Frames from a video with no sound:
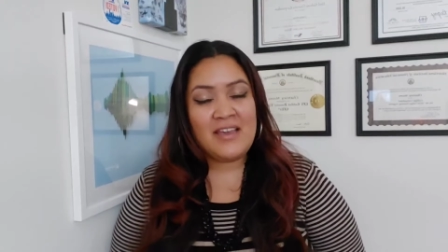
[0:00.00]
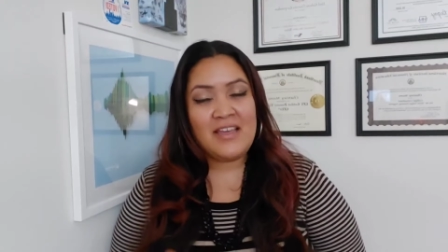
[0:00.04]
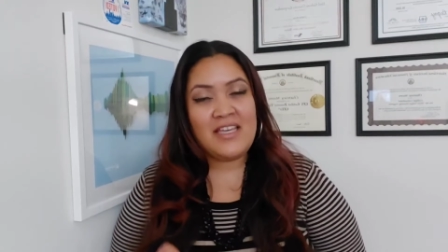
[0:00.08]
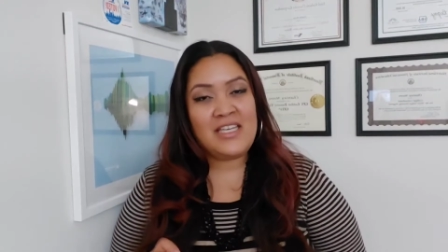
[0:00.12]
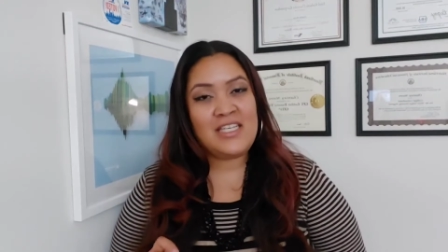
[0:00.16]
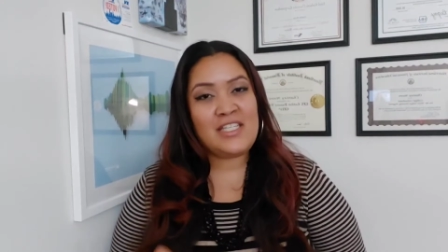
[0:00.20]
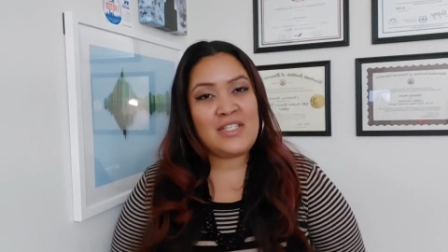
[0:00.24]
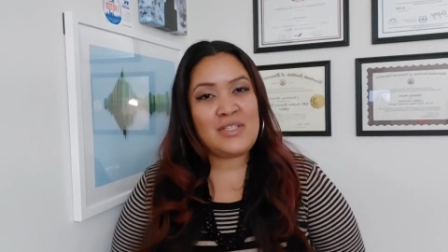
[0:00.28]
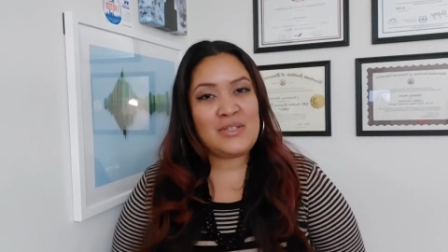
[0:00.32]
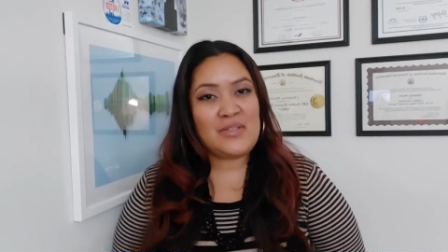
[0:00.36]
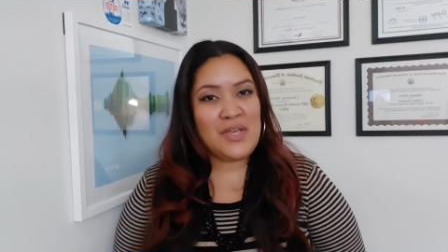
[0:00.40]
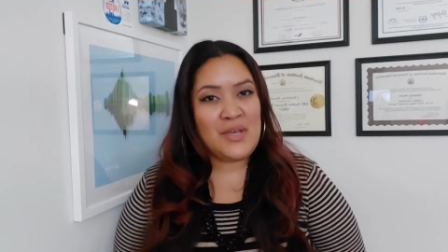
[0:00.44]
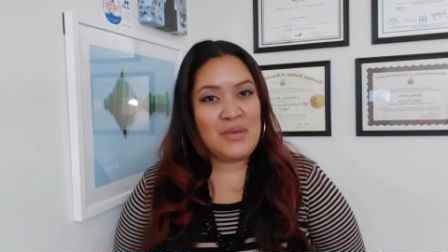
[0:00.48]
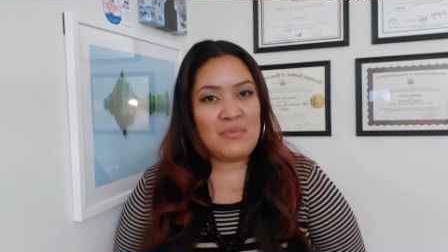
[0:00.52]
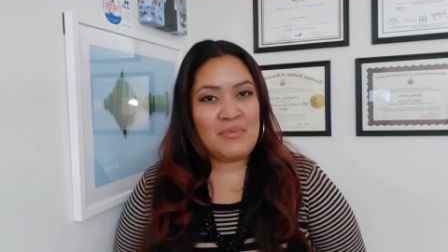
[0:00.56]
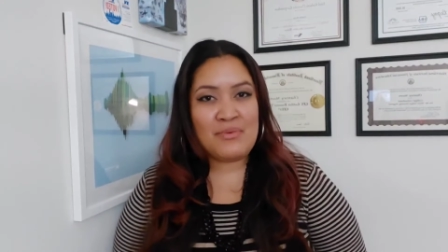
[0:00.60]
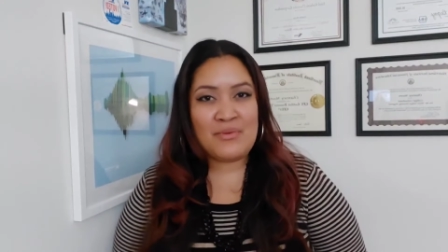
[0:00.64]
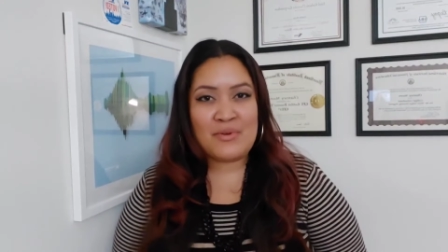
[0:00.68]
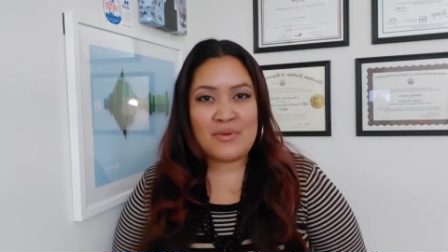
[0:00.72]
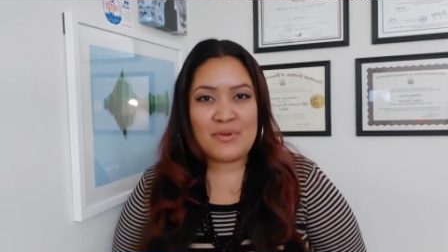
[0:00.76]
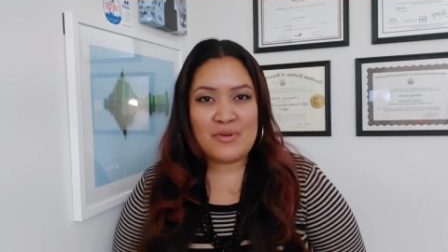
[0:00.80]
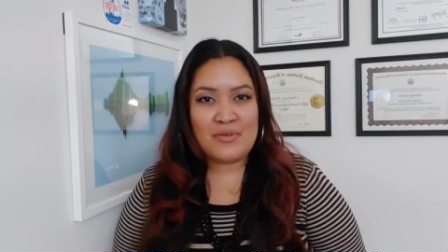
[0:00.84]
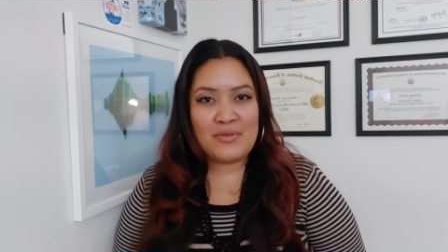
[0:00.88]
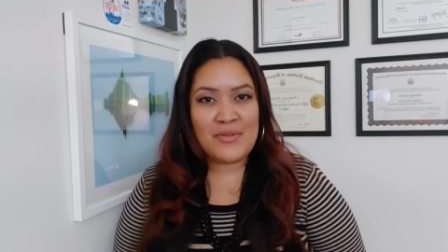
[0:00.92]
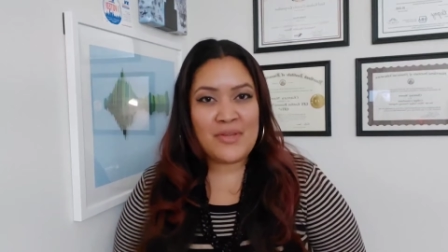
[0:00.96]
is to
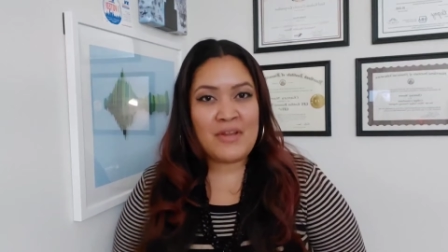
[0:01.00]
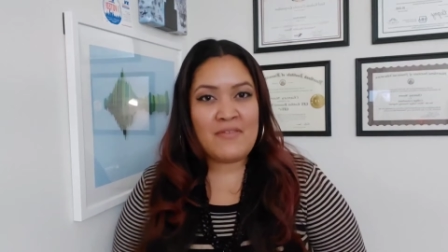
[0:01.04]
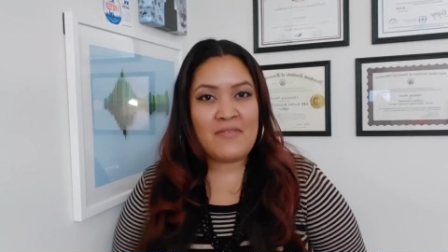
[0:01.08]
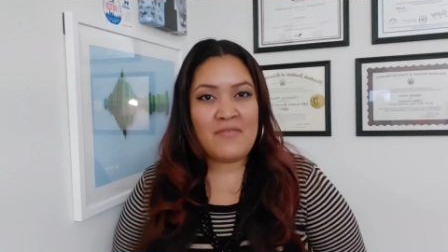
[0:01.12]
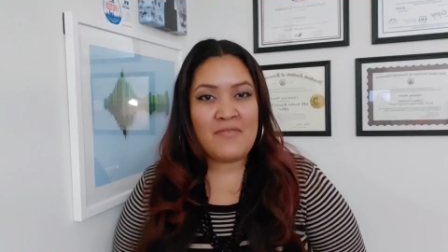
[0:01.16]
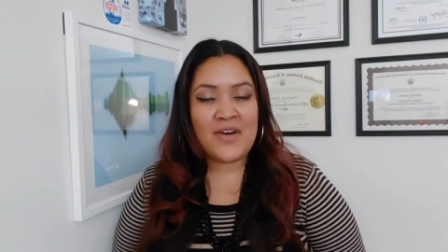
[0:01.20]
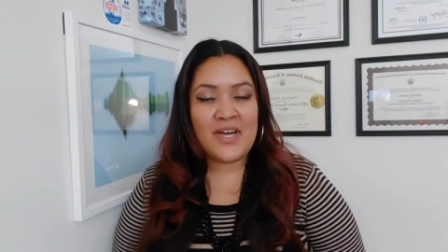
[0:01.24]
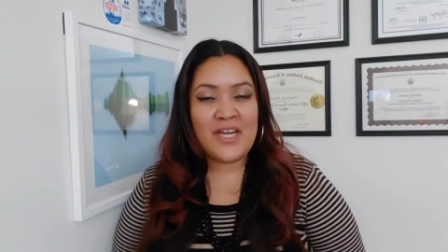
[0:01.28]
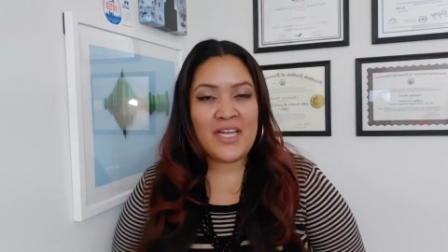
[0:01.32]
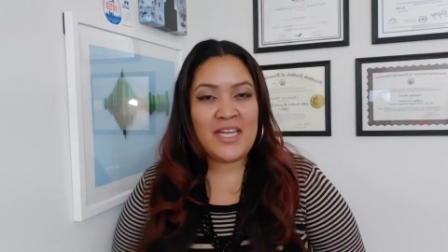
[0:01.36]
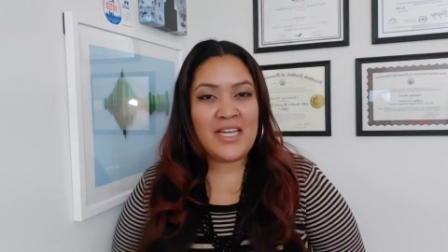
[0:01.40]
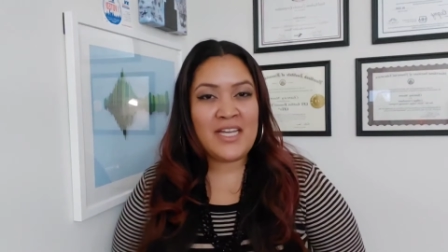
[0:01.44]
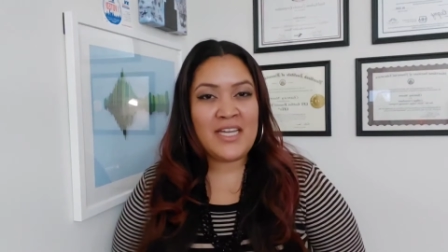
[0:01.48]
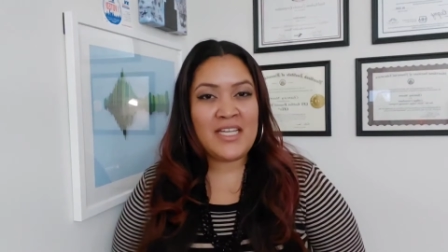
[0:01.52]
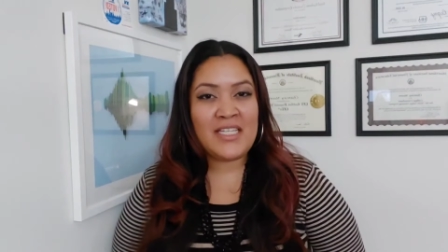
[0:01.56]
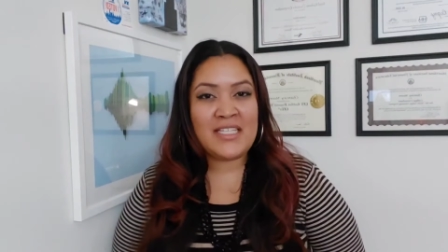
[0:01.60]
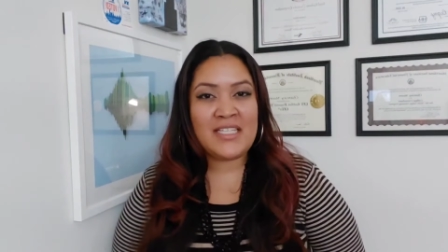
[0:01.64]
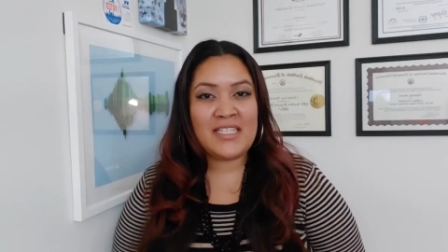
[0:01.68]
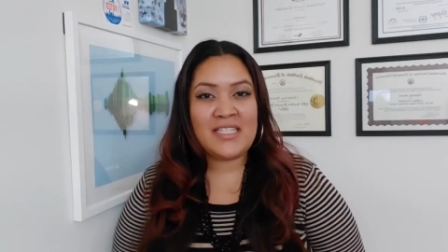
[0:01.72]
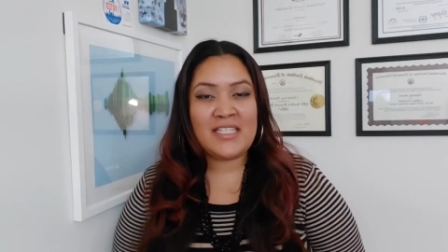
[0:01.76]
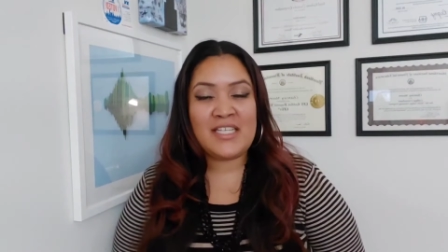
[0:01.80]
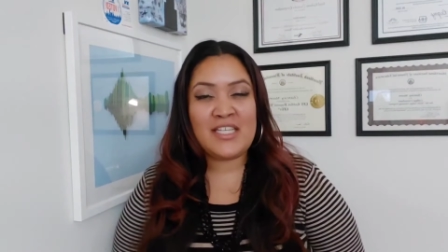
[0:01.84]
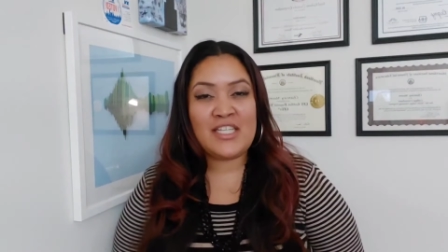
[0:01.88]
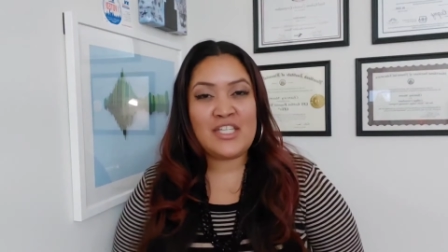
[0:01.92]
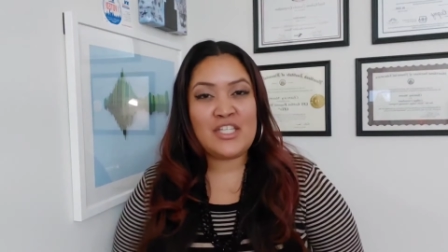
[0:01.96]
improve their
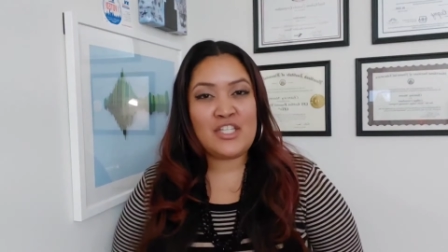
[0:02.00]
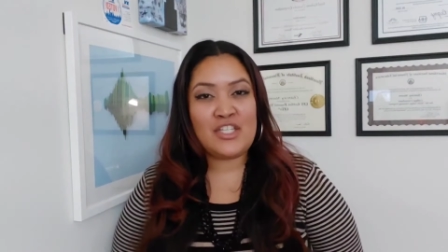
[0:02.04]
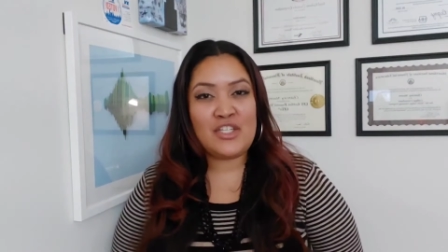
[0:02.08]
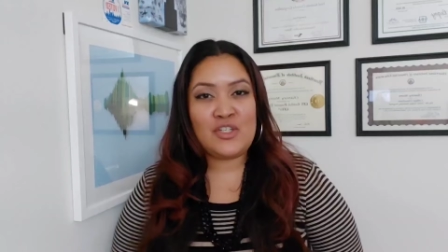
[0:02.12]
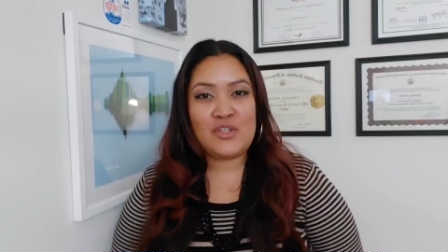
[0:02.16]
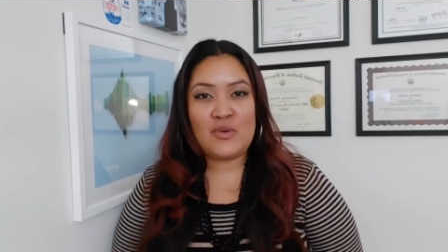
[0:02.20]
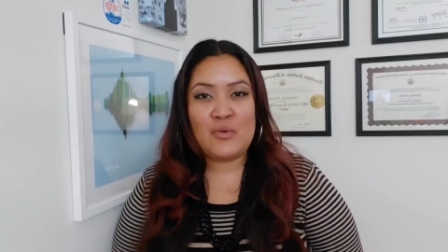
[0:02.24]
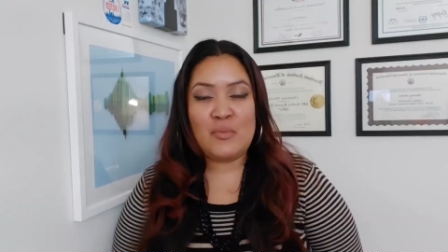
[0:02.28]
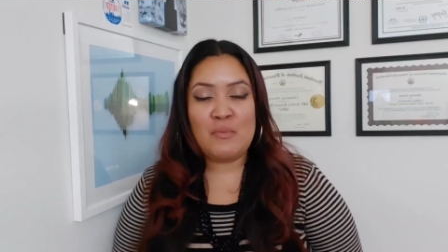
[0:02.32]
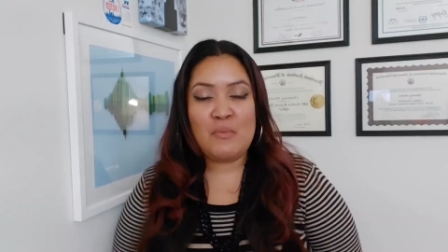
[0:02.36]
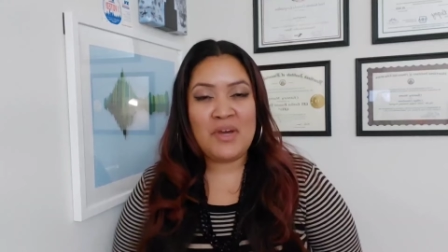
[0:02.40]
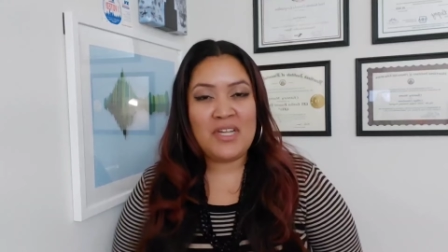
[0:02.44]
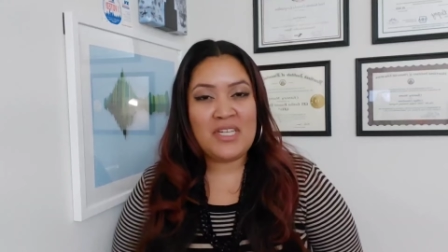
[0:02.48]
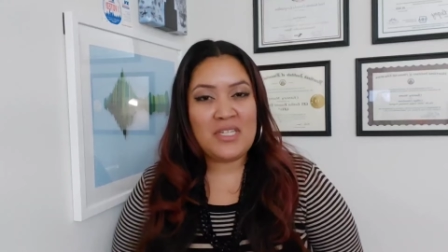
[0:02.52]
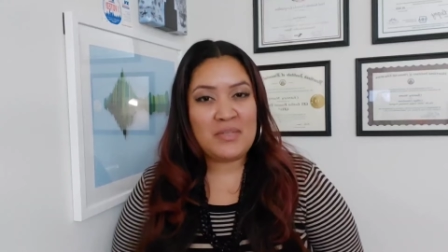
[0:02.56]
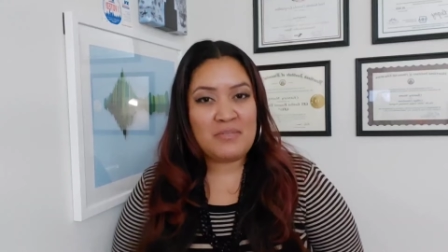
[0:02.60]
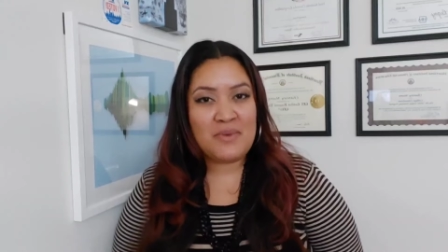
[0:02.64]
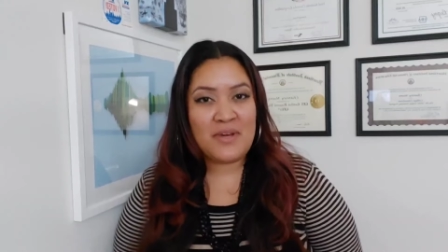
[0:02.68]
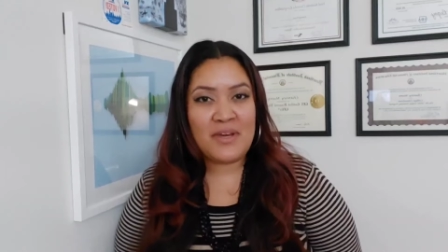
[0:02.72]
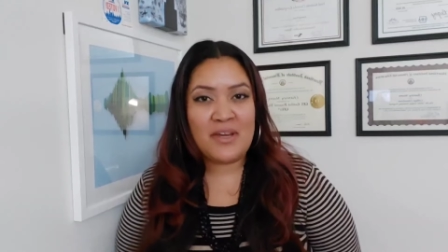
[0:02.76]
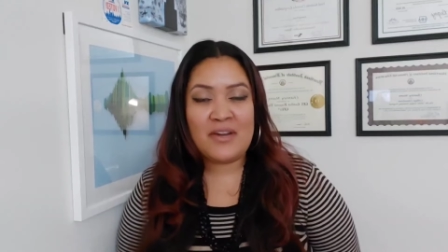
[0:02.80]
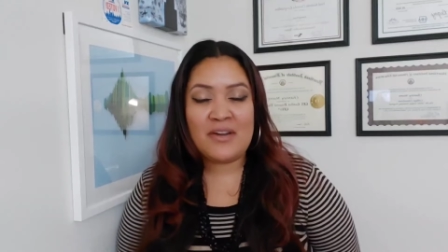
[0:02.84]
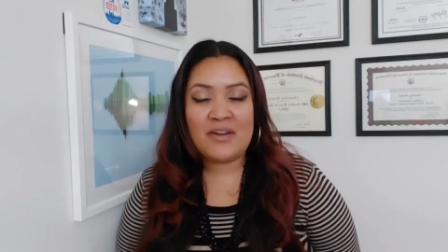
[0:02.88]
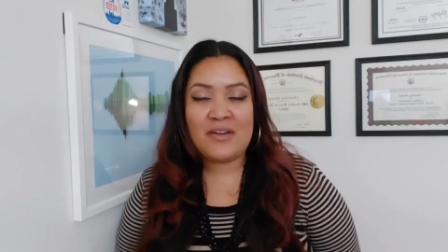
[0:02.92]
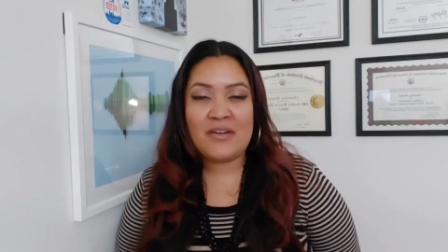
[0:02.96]
finances and to do much
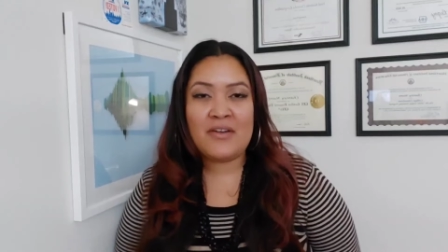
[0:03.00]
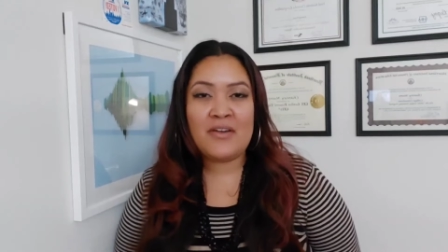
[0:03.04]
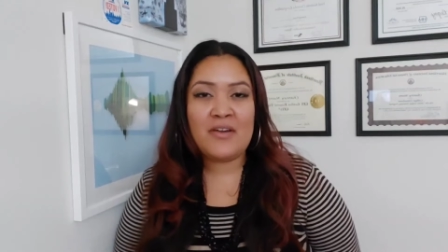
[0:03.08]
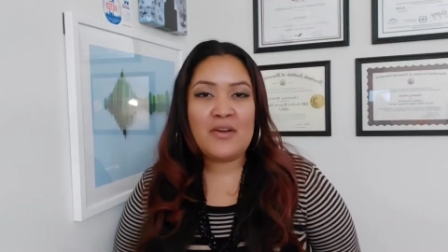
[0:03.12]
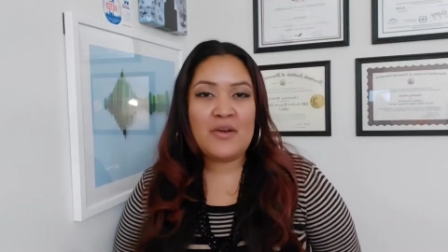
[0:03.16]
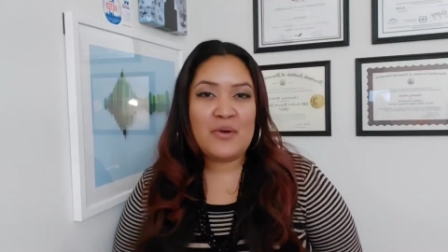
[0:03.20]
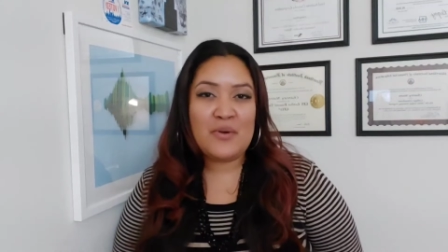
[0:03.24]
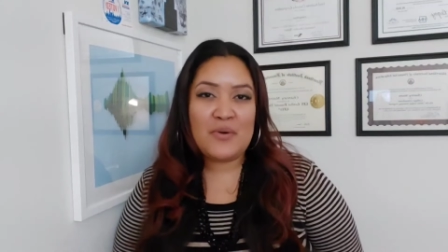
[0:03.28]
better